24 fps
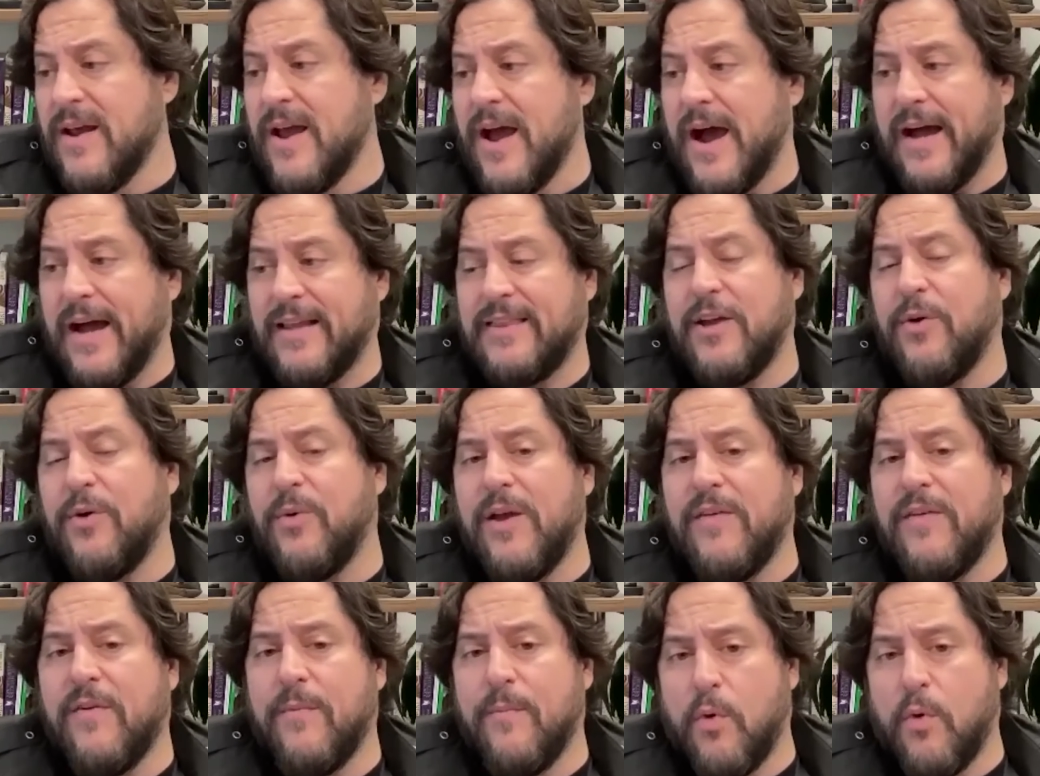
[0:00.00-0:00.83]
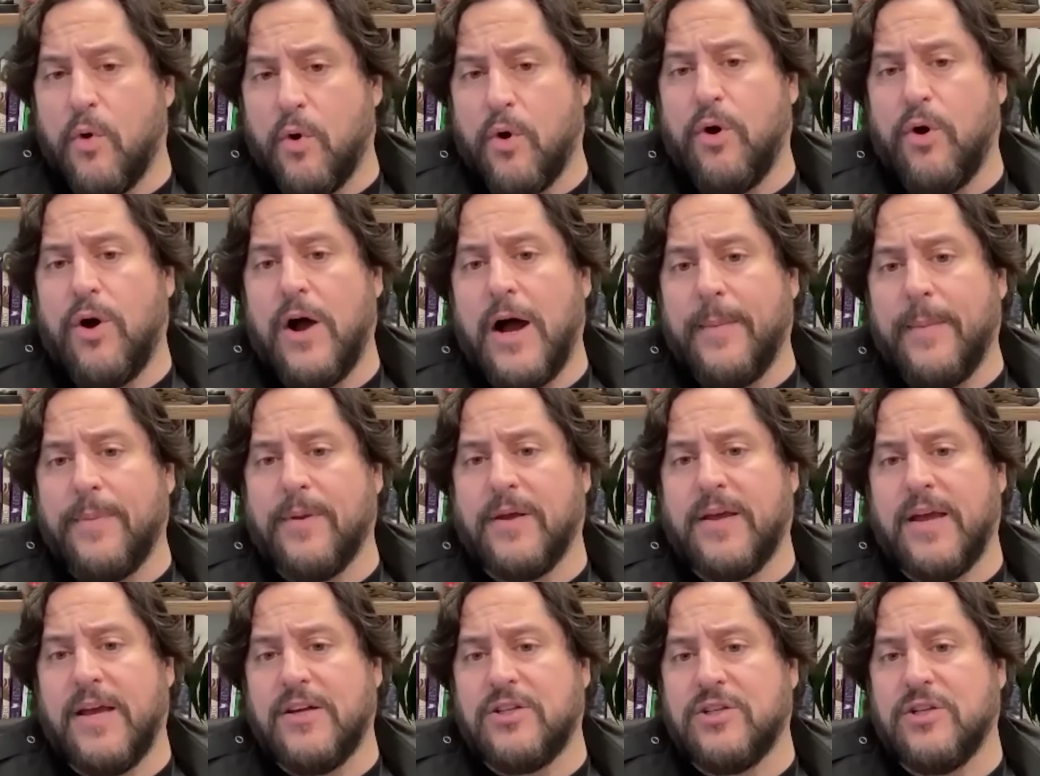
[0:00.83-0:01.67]
I think we have a moral
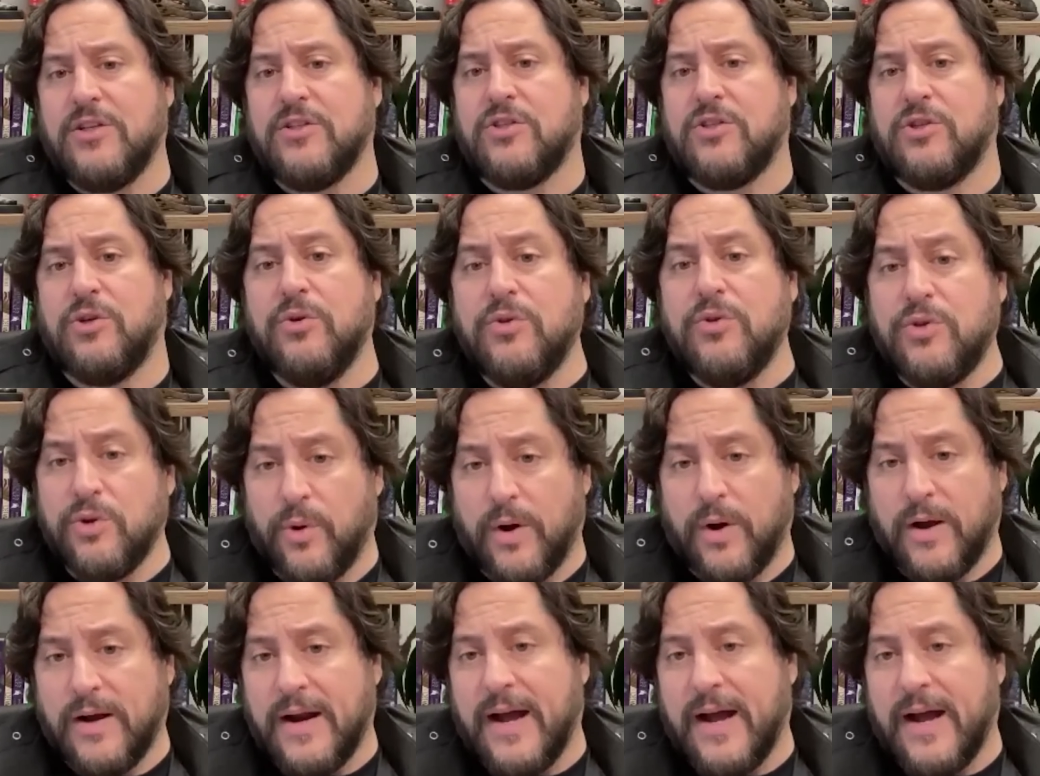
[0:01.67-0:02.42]
obligation to do it.